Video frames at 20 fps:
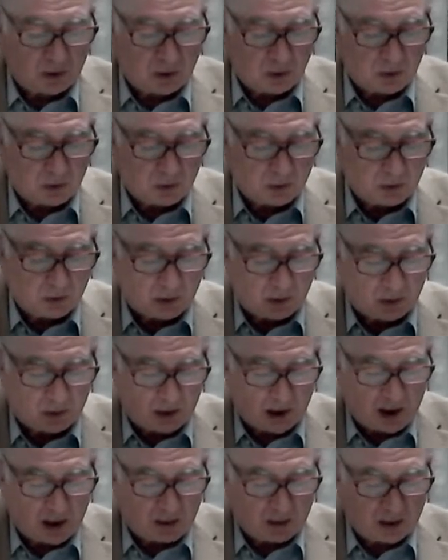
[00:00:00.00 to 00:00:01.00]
occurred, the
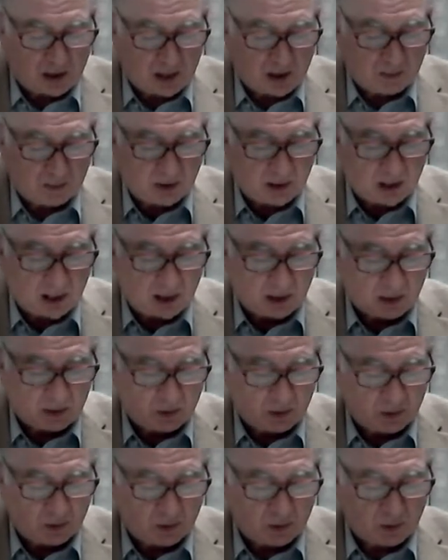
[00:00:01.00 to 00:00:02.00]
crowd came
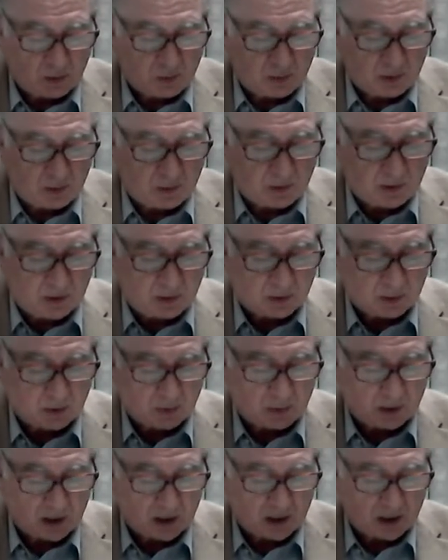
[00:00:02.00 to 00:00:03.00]
together and were bewildered
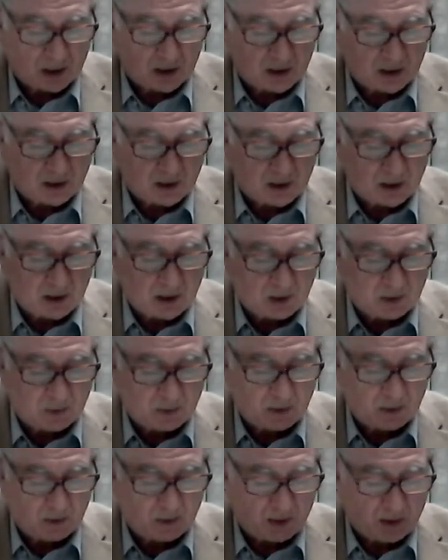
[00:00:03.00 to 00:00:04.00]
because each
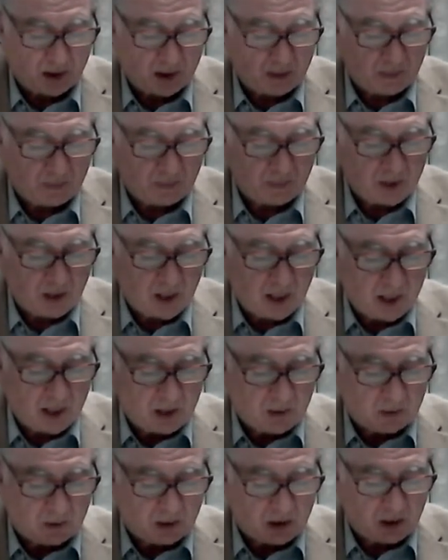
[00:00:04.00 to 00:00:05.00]
one of them
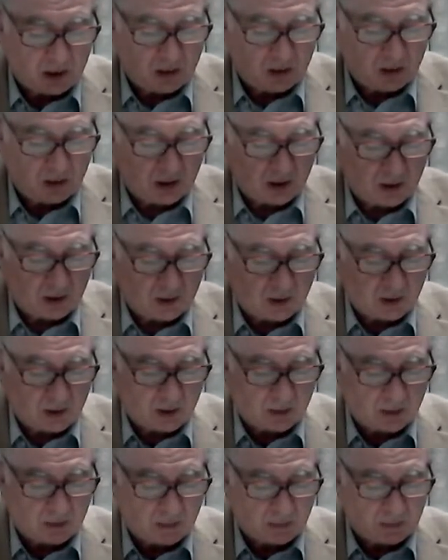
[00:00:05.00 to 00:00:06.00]
was hearing
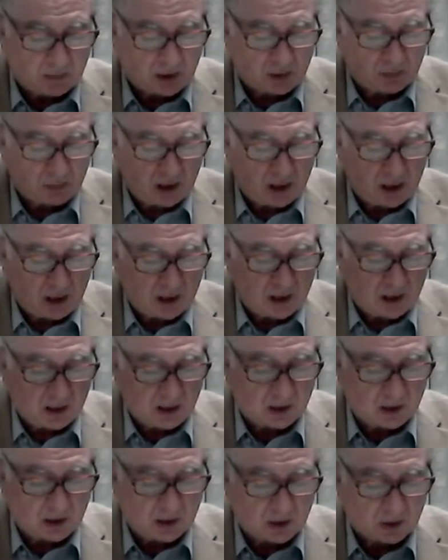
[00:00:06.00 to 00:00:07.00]
them speak
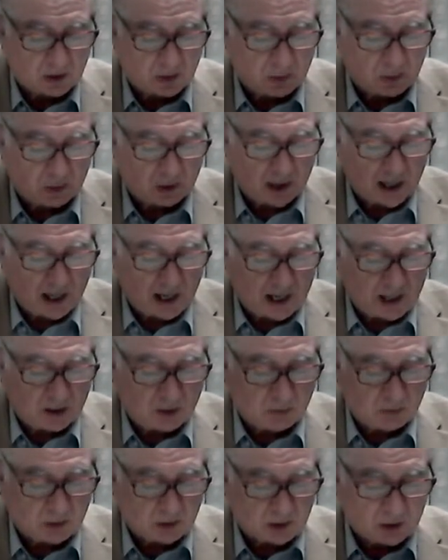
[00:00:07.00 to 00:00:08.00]
in his own
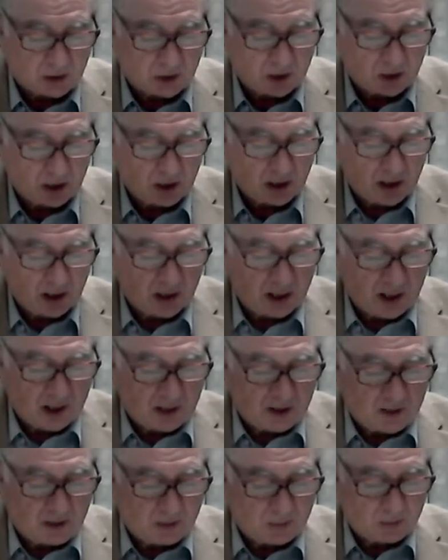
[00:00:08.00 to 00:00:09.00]
language.
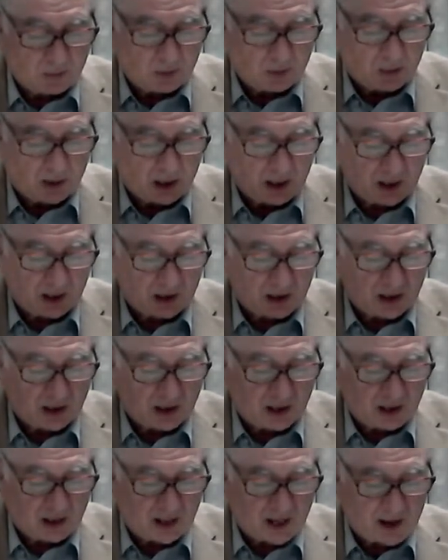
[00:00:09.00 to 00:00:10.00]
They were amazed and
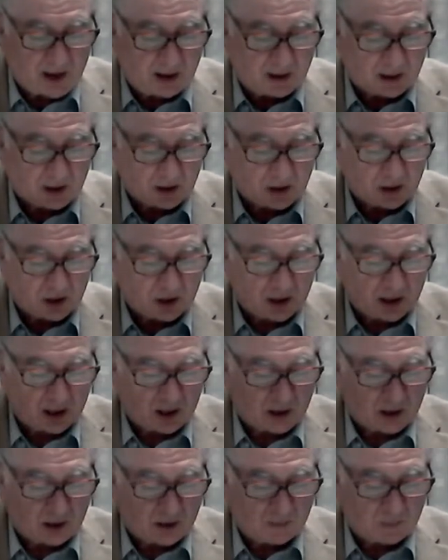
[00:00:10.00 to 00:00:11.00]
astonished,
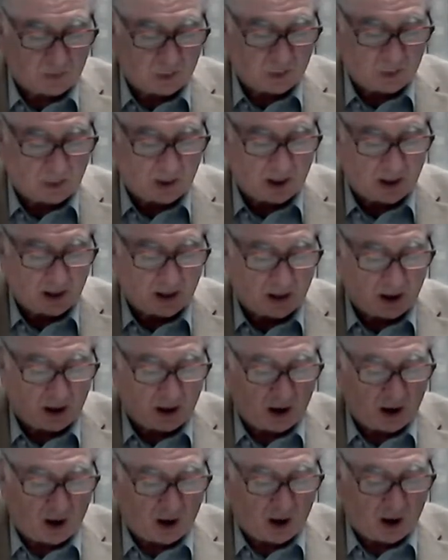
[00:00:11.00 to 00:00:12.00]
saying, "Why
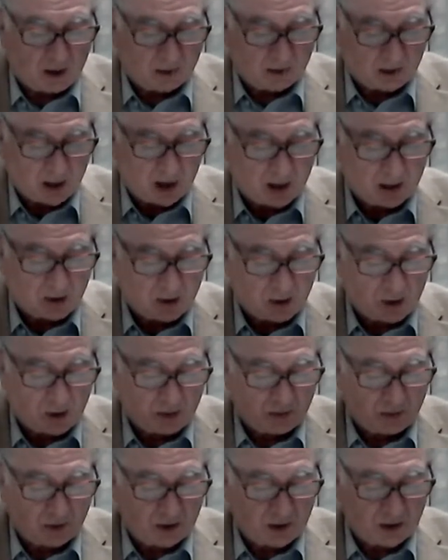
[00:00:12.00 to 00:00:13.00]
are not
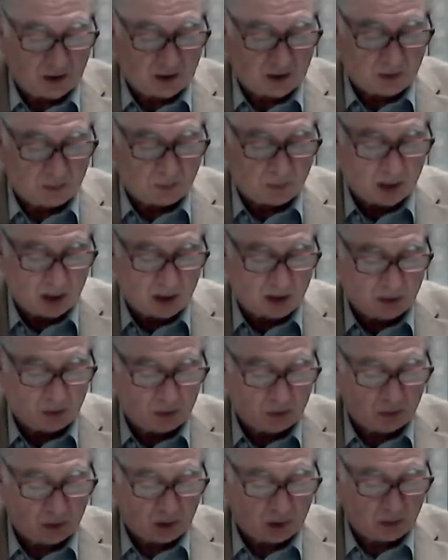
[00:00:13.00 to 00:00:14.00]
all these men
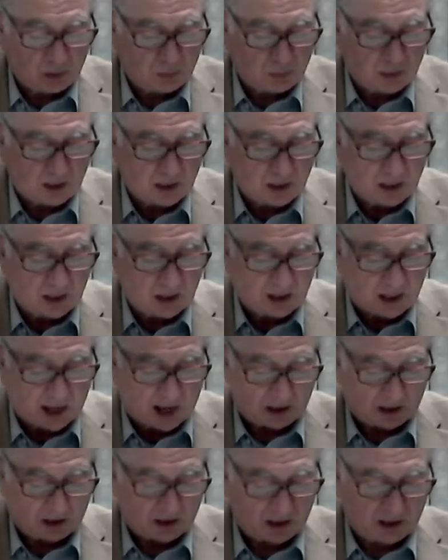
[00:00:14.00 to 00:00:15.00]
who are speaking
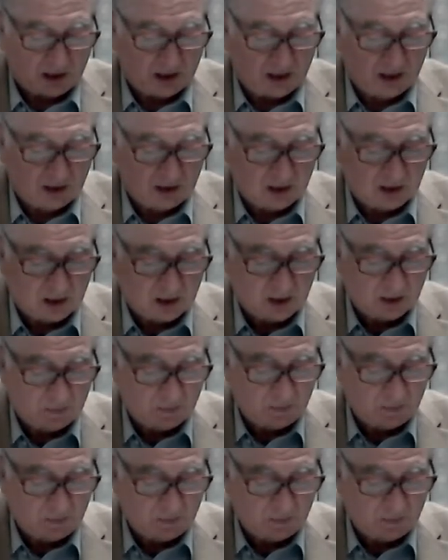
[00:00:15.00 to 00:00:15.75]
Galileans?